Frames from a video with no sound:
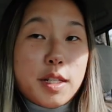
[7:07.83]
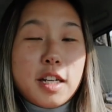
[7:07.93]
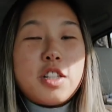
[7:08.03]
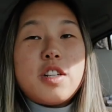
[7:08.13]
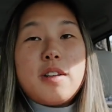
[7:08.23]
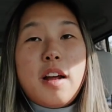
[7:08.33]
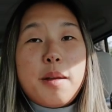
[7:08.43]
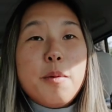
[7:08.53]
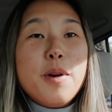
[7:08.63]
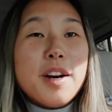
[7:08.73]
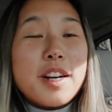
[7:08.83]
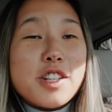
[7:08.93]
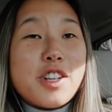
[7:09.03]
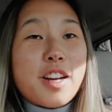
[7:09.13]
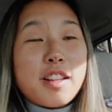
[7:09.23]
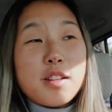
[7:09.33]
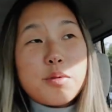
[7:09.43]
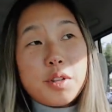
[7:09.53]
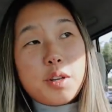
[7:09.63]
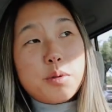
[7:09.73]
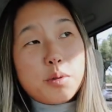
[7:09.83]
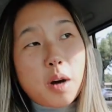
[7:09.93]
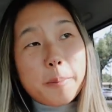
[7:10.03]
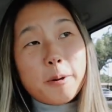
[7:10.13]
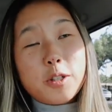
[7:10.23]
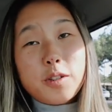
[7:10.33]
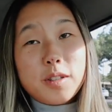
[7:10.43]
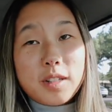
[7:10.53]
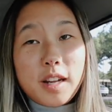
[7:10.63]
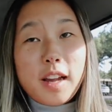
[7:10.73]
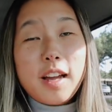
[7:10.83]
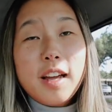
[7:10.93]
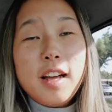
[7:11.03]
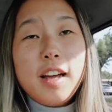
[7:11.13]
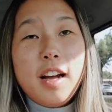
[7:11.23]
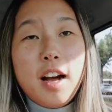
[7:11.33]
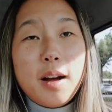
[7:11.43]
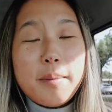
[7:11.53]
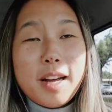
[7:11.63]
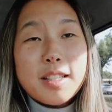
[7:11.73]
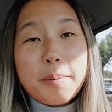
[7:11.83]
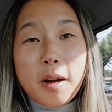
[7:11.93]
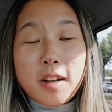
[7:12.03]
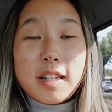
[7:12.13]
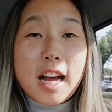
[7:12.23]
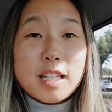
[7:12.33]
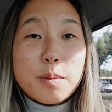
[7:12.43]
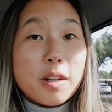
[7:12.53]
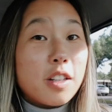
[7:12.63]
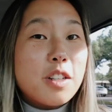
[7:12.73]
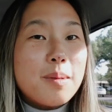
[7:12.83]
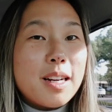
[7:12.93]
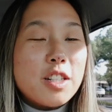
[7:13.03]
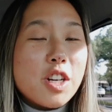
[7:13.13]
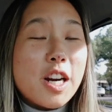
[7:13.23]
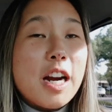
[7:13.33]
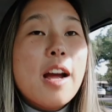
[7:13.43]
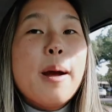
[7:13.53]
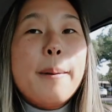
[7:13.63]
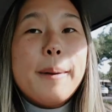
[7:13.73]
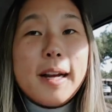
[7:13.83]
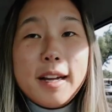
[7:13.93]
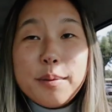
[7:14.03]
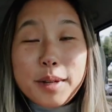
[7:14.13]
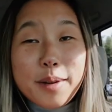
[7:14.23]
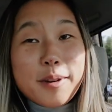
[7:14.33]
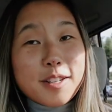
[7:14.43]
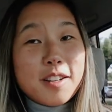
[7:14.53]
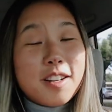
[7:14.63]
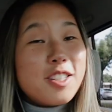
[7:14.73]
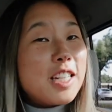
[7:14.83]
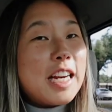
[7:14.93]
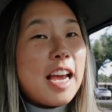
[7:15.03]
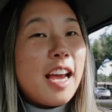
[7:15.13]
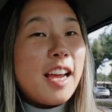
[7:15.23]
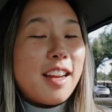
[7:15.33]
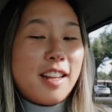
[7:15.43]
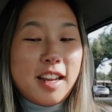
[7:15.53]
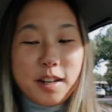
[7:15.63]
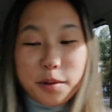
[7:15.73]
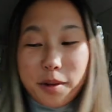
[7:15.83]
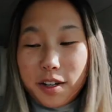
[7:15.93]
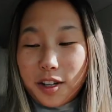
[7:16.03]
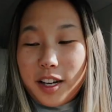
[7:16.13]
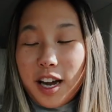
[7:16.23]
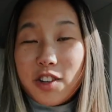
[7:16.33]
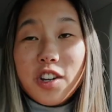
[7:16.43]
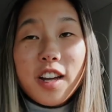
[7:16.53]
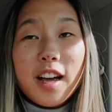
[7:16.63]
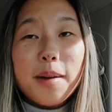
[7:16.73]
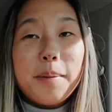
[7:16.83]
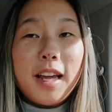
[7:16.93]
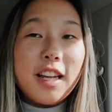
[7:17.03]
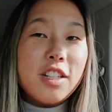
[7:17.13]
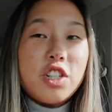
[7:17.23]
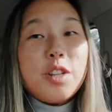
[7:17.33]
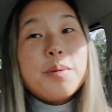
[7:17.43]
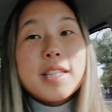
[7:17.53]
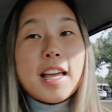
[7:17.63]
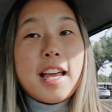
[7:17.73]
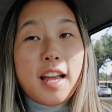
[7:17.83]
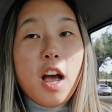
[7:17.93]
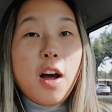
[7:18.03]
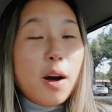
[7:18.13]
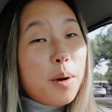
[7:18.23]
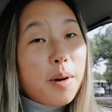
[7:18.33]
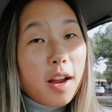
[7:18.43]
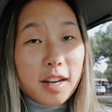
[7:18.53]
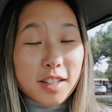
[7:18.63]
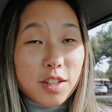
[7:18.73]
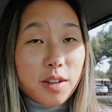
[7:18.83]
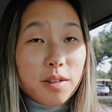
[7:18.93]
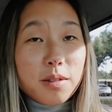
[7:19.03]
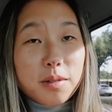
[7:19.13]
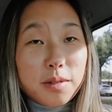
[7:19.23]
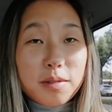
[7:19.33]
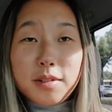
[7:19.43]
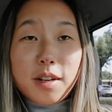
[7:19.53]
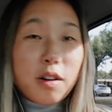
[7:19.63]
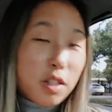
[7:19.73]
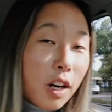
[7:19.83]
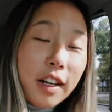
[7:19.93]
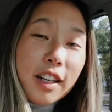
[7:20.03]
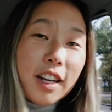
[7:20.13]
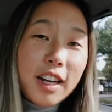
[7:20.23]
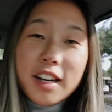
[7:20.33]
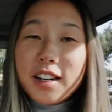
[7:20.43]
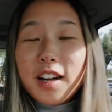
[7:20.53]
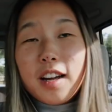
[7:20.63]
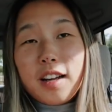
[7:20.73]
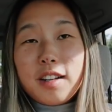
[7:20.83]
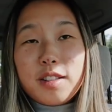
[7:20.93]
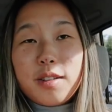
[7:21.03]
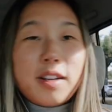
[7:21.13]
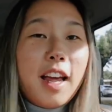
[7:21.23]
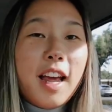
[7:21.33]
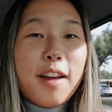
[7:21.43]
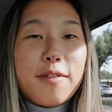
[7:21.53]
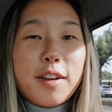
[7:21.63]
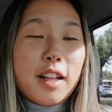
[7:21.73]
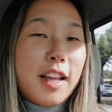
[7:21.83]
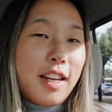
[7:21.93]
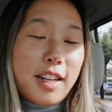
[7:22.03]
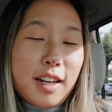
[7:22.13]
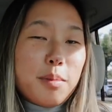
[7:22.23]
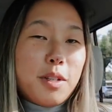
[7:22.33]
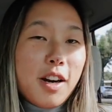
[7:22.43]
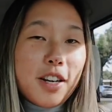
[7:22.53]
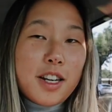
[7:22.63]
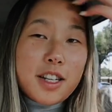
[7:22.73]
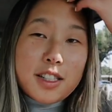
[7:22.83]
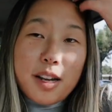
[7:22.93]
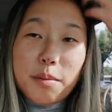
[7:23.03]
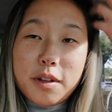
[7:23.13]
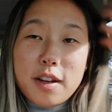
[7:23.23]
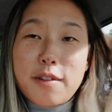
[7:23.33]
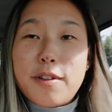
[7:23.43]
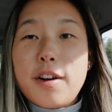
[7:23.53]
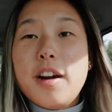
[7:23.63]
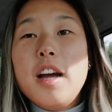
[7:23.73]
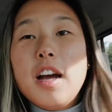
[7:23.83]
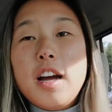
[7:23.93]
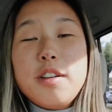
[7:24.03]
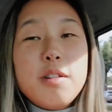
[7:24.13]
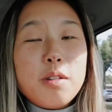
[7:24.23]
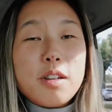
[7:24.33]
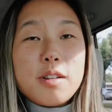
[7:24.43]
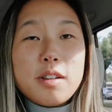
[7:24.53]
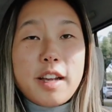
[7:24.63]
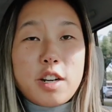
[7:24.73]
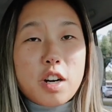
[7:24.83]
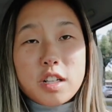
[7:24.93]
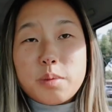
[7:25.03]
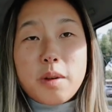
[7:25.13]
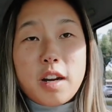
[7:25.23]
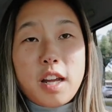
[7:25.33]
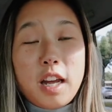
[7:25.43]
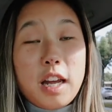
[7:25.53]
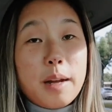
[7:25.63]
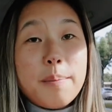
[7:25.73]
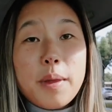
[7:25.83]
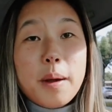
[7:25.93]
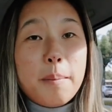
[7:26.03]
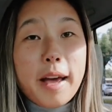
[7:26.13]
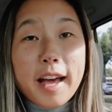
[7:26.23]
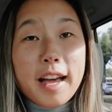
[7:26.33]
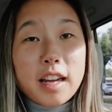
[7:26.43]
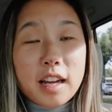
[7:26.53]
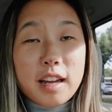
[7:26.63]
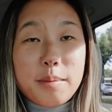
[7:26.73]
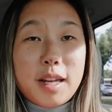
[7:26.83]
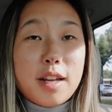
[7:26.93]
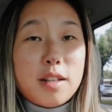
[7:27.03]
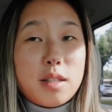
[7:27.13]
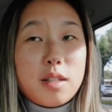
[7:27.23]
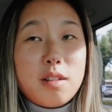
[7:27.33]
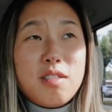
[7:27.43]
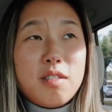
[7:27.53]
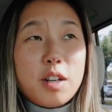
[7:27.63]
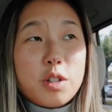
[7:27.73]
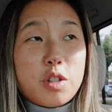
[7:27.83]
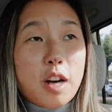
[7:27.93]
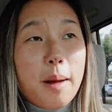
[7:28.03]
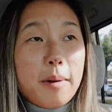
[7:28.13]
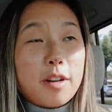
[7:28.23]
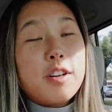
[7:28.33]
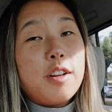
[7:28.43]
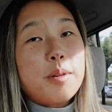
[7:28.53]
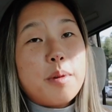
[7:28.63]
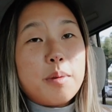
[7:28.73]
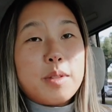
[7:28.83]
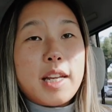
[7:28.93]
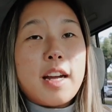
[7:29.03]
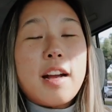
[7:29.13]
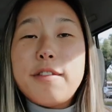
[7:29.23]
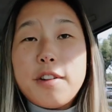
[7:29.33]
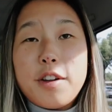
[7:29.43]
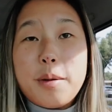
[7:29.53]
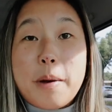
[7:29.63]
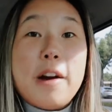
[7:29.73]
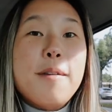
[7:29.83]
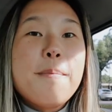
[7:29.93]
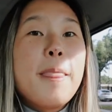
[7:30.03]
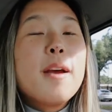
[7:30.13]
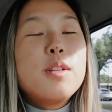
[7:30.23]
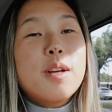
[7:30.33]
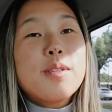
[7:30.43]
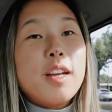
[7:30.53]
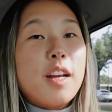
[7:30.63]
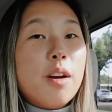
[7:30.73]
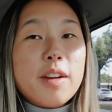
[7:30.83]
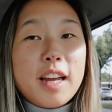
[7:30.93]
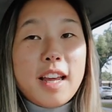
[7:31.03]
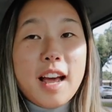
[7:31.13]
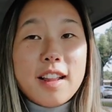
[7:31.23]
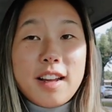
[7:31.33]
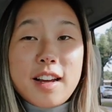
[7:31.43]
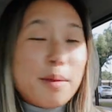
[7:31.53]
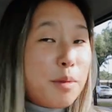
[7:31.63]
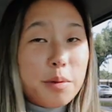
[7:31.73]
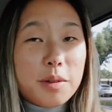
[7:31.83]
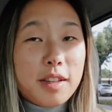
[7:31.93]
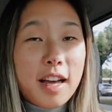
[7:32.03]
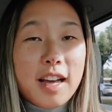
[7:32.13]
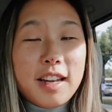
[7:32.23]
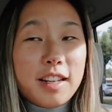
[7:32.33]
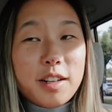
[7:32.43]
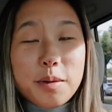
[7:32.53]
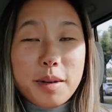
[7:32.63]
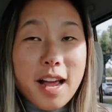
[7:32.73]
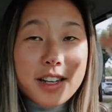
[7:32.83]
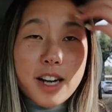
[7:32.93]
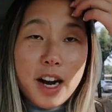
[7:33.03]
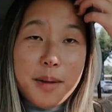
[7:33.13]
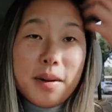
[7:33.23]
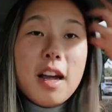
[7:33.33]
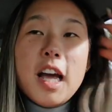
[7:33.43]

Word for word: station anymore because she got this really cool opportunity um, as a podcast production manager. But we went to lunch today and like we're catching up, and she was like, "Oh, I need to go to Target. Uh, is it okay if we like hit up Target because I'm looking for a new little like crossbody bag because her strap on her other one was like kind of falling apart. So I was like, okay, yeah, like I'm cool with that. You know, we had time.